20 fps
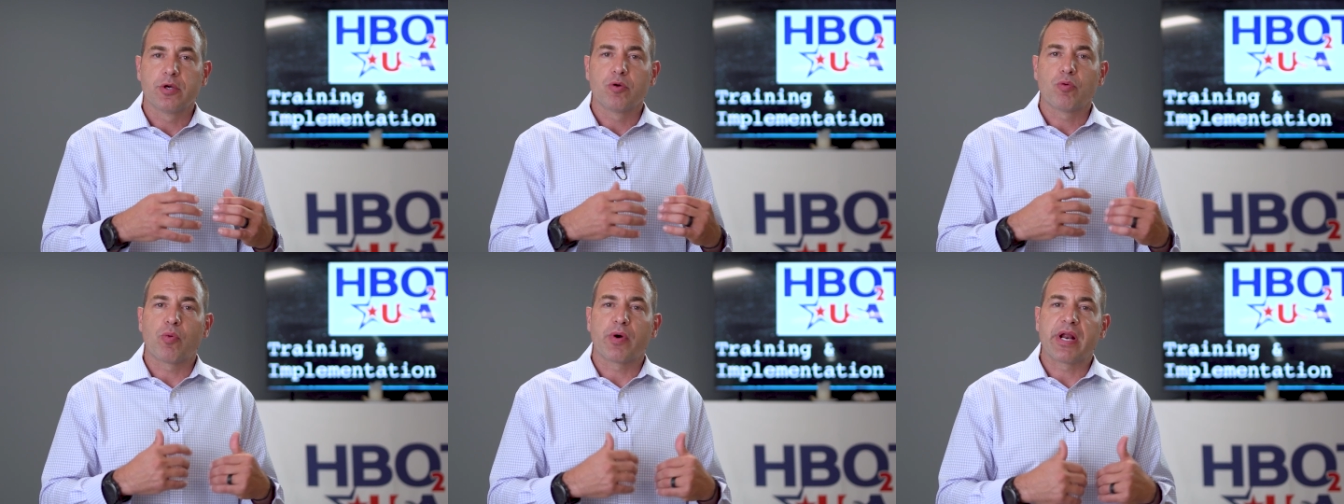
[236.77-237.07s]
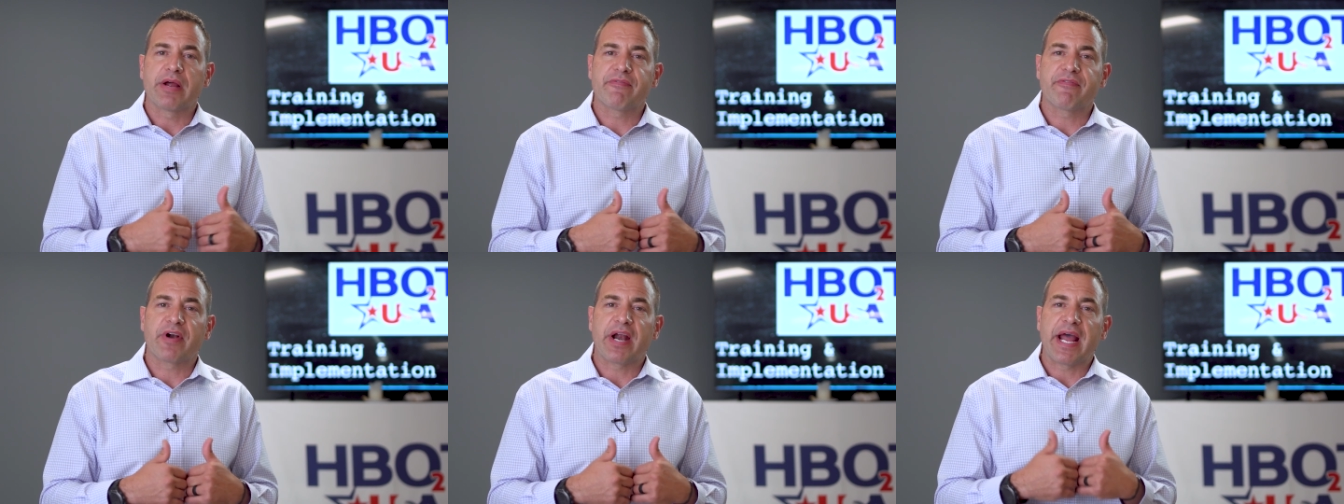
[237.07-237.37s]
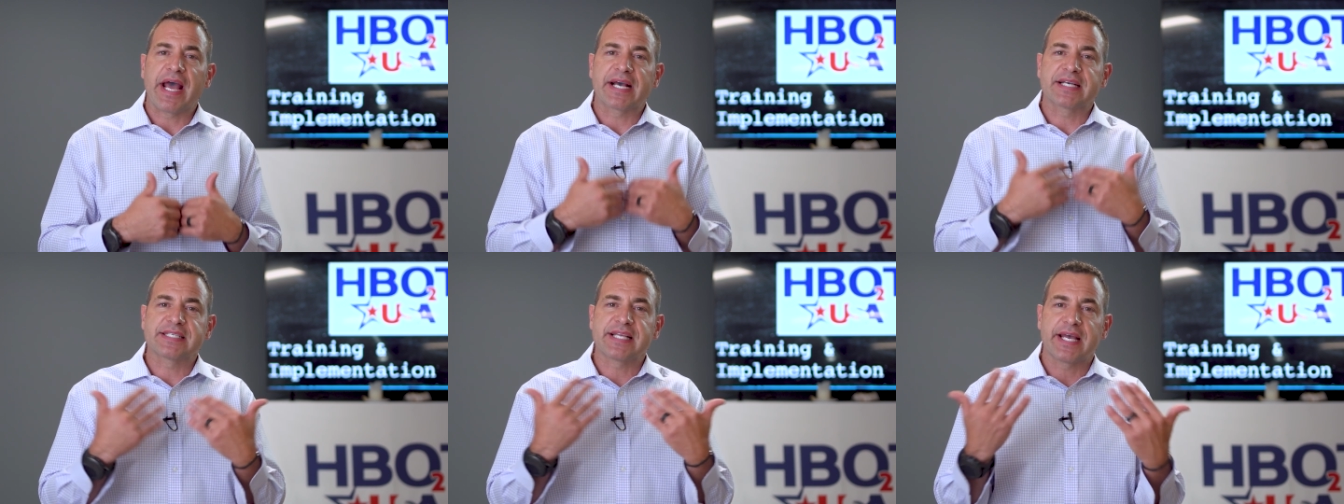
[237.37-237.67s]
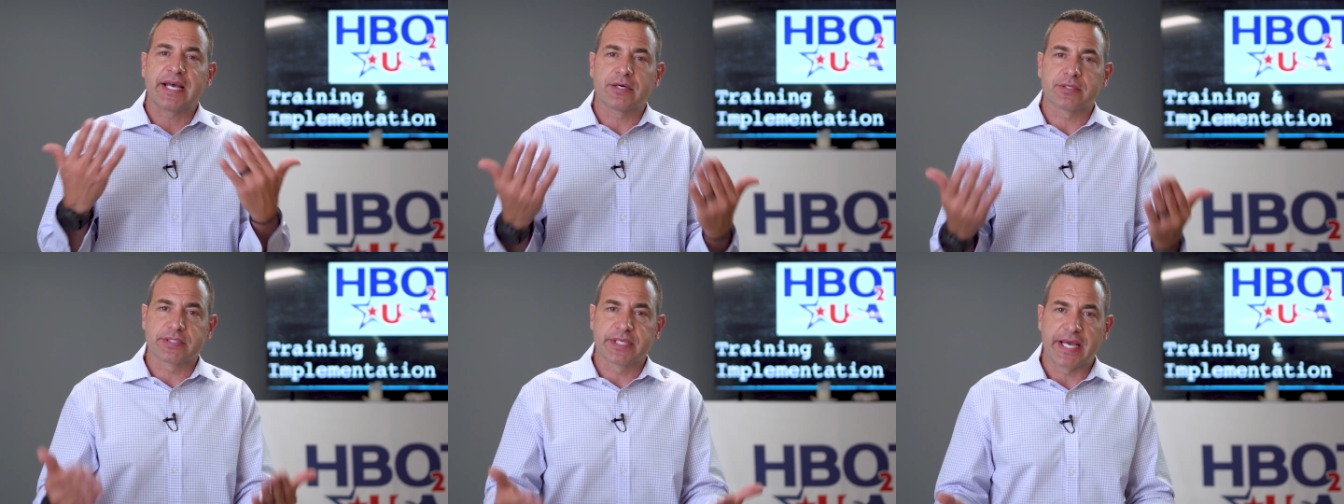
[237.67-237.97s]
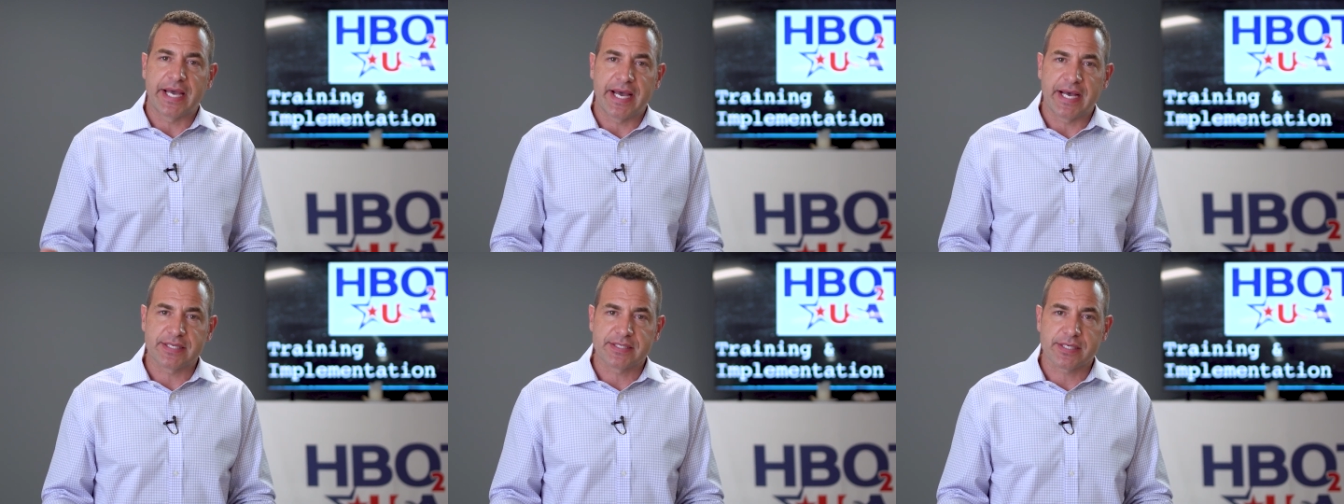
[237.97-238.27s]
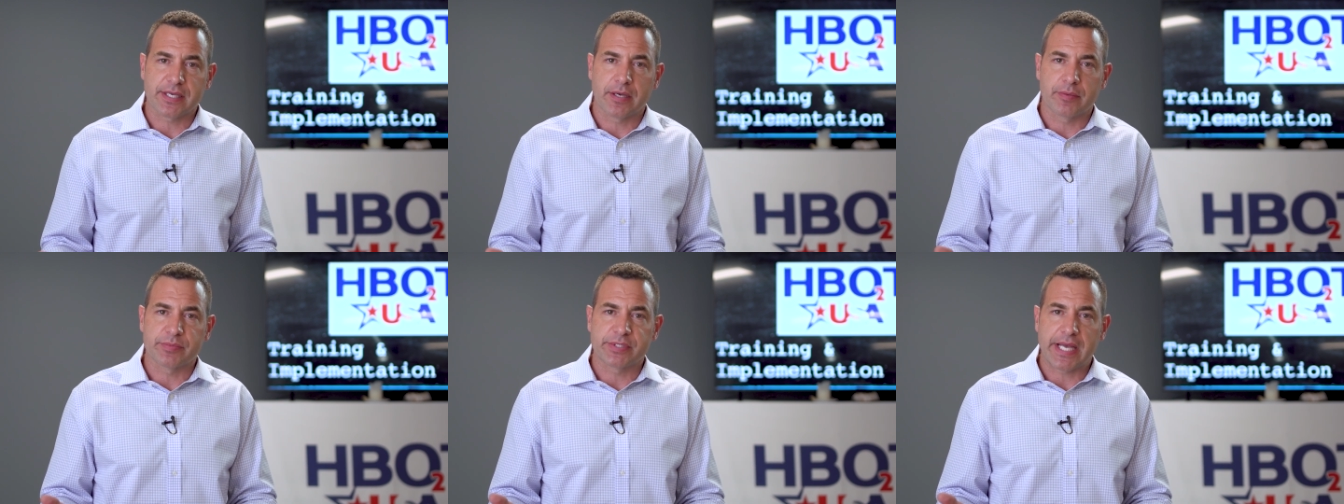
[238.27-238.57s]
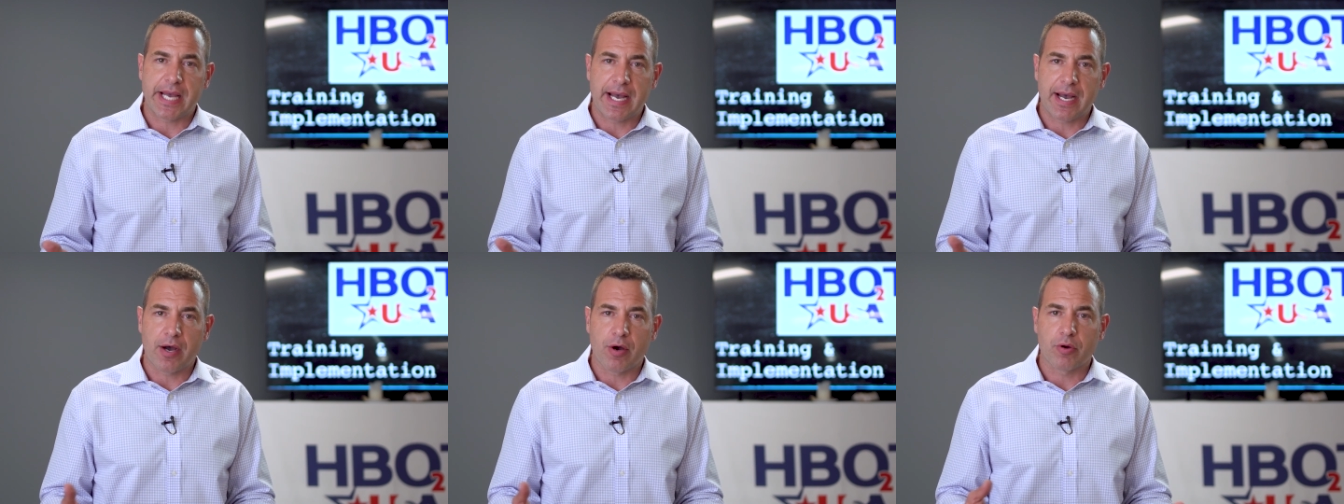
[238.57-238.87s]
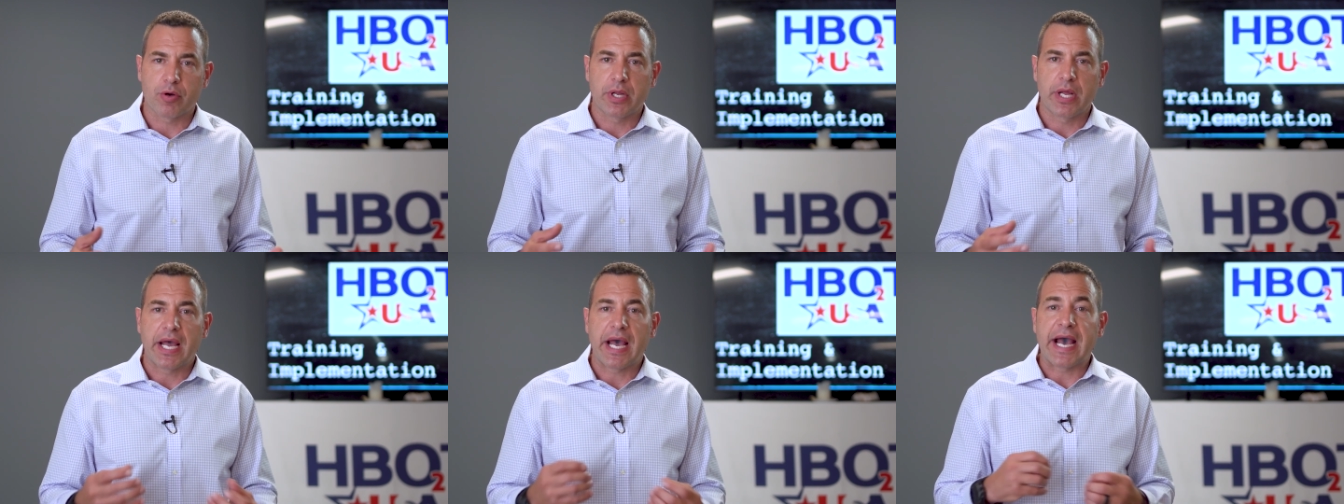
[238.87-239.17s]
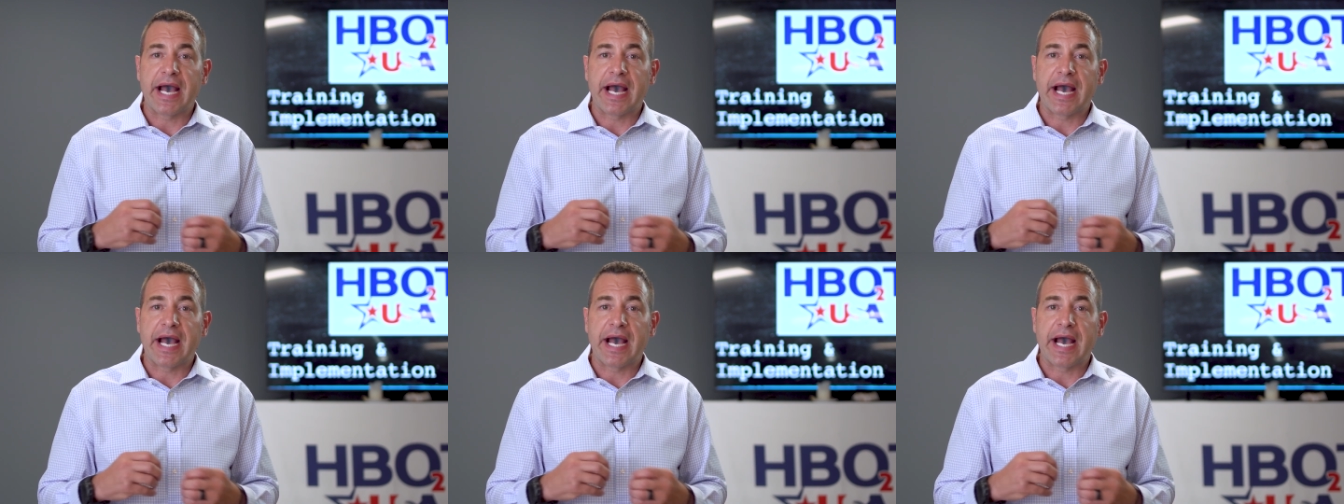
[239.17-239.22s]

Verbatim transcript: whatever exhaled gas comes out